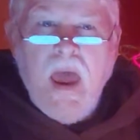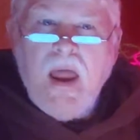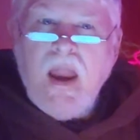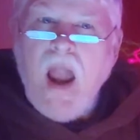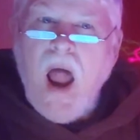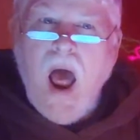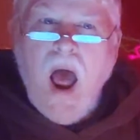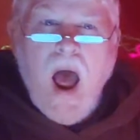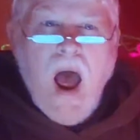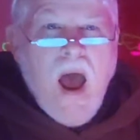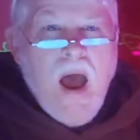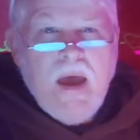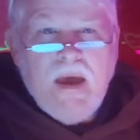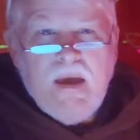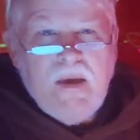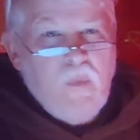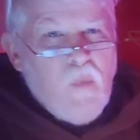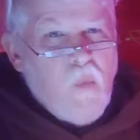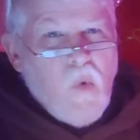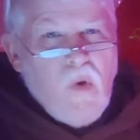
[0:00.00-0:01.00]
and
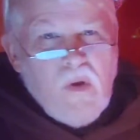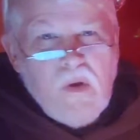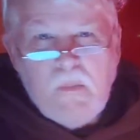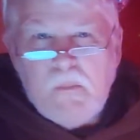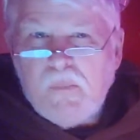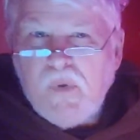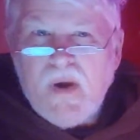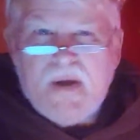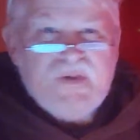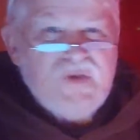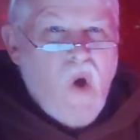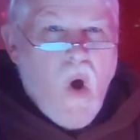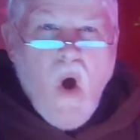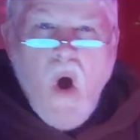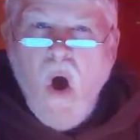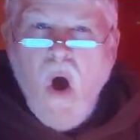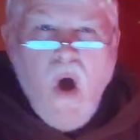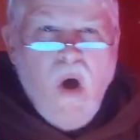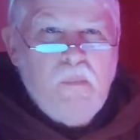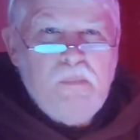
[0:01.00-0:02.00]
I will embrace
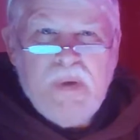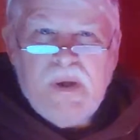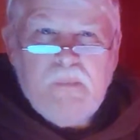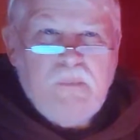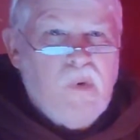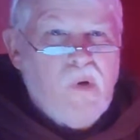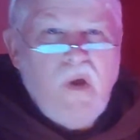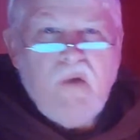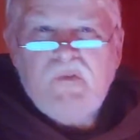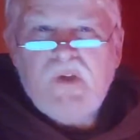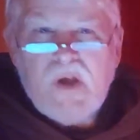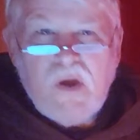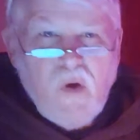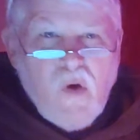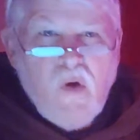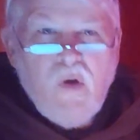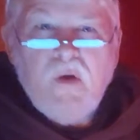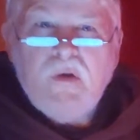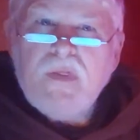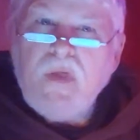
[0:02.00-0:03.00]
all people of the
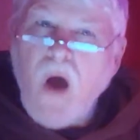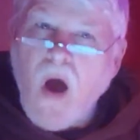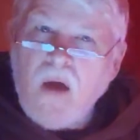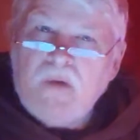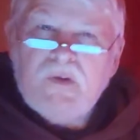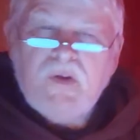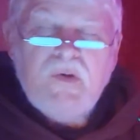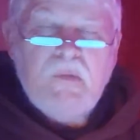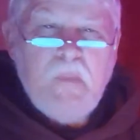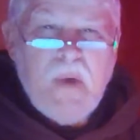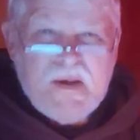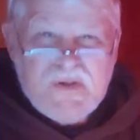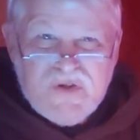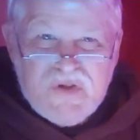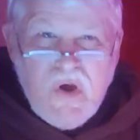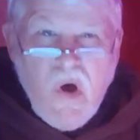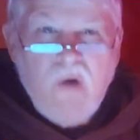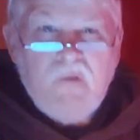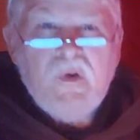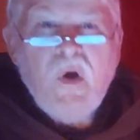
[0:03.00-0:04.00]
earth unto
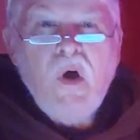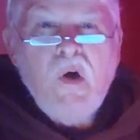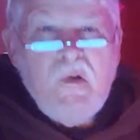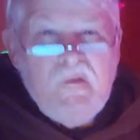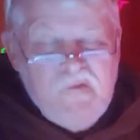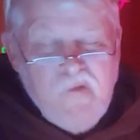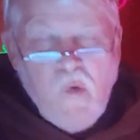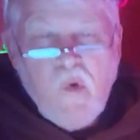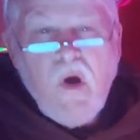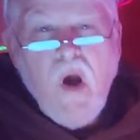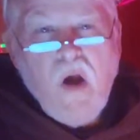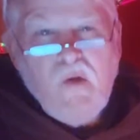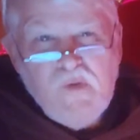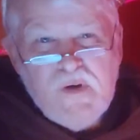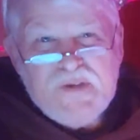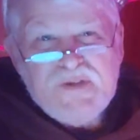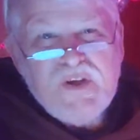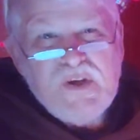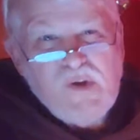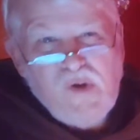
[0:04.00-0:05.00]
myself for our
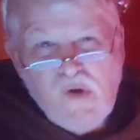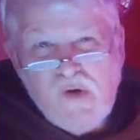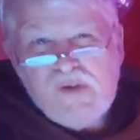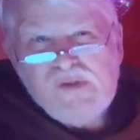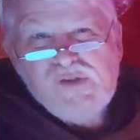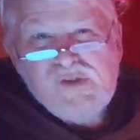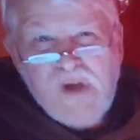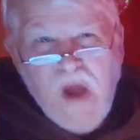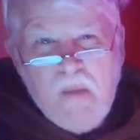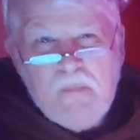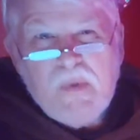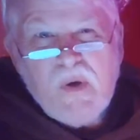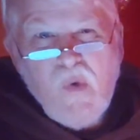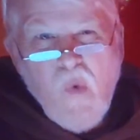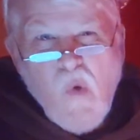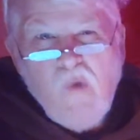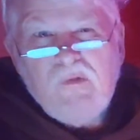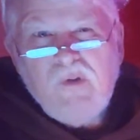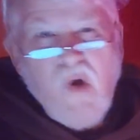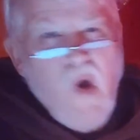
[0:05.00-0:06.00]
risen Good Shepherd
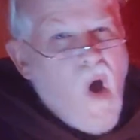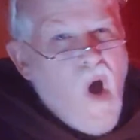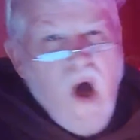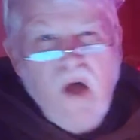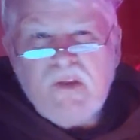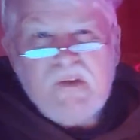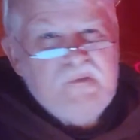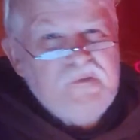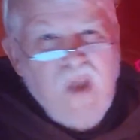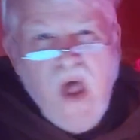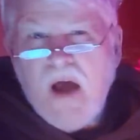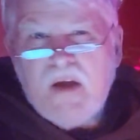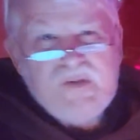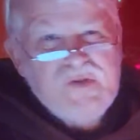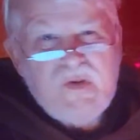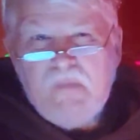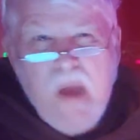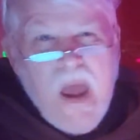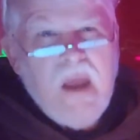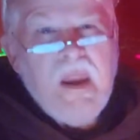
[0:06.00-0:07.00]
over all the
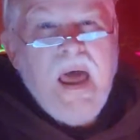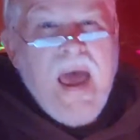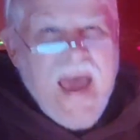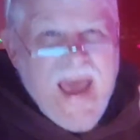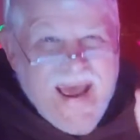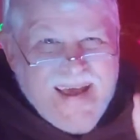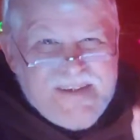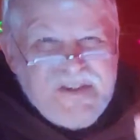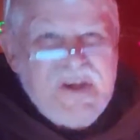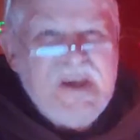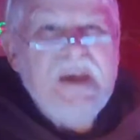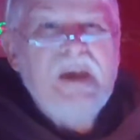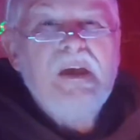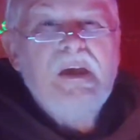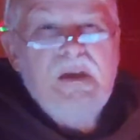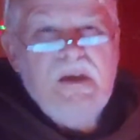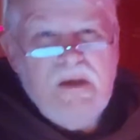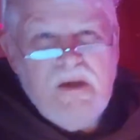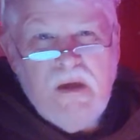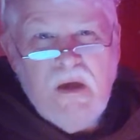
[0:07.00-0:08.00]
flocks of man, as
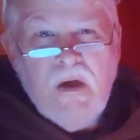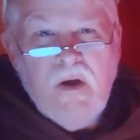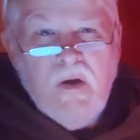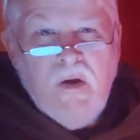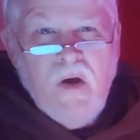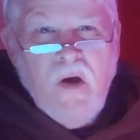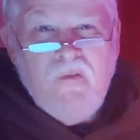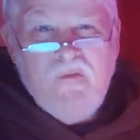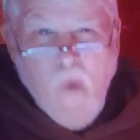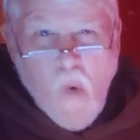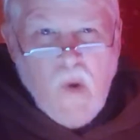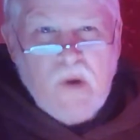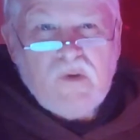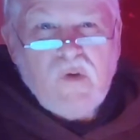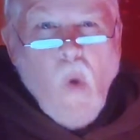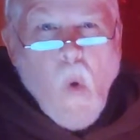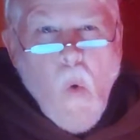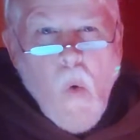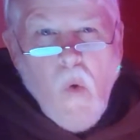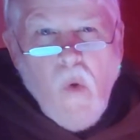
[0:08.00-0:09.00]
he
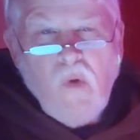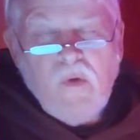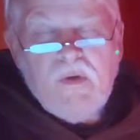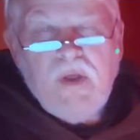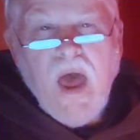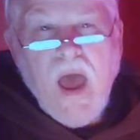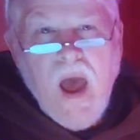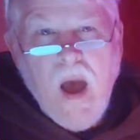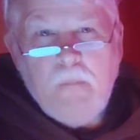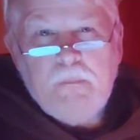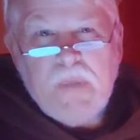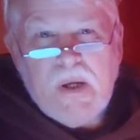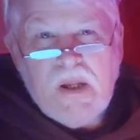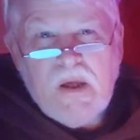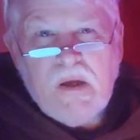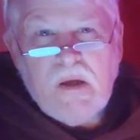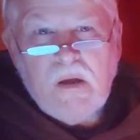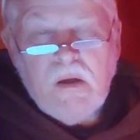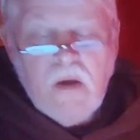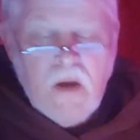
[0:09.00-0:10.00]
foretold
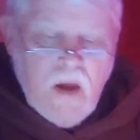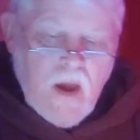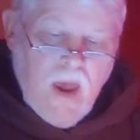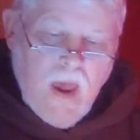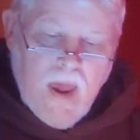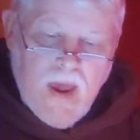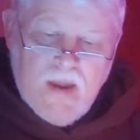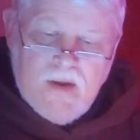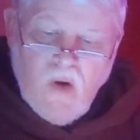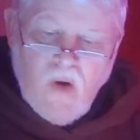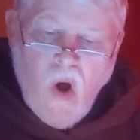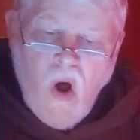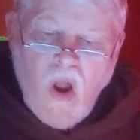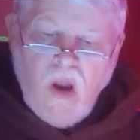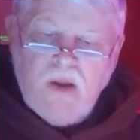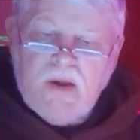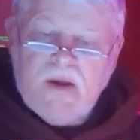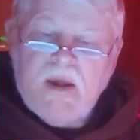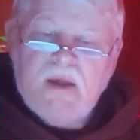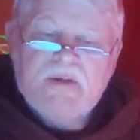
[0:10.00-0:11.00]
happening. And
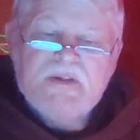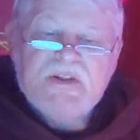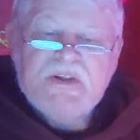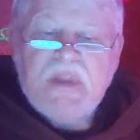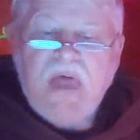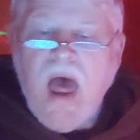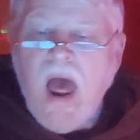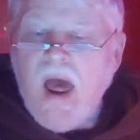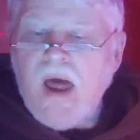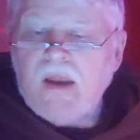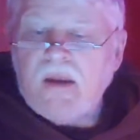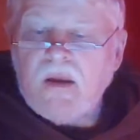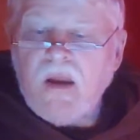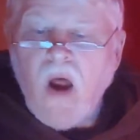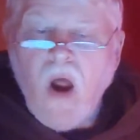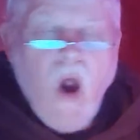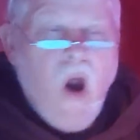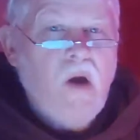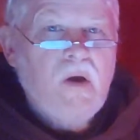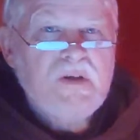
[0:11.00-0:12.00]
all against that
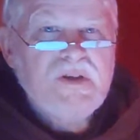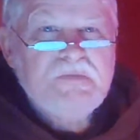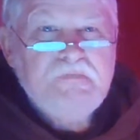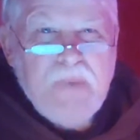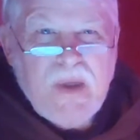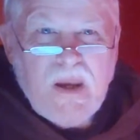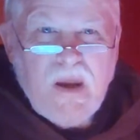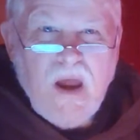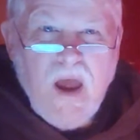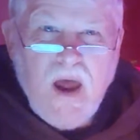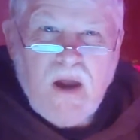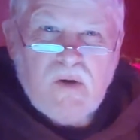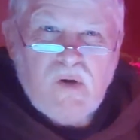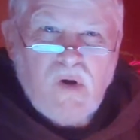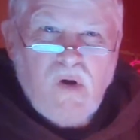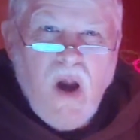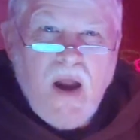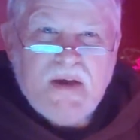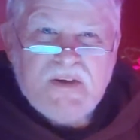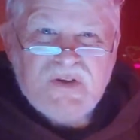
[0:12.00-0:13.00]
are spitting at
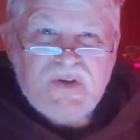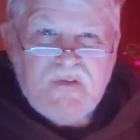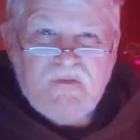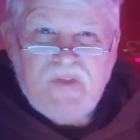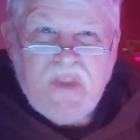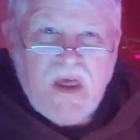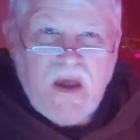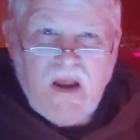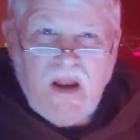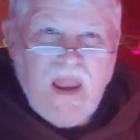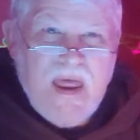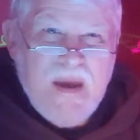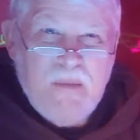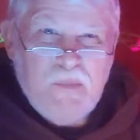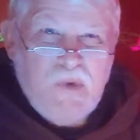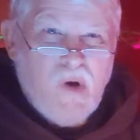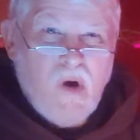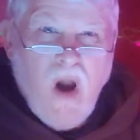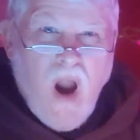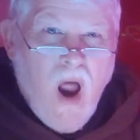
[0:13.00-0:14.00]
Christ if they
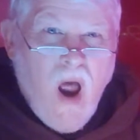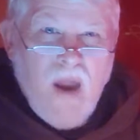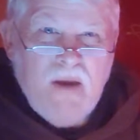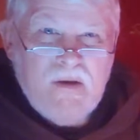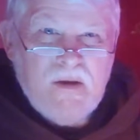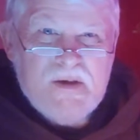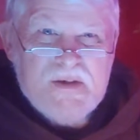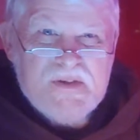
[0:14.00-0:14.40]
claim they're on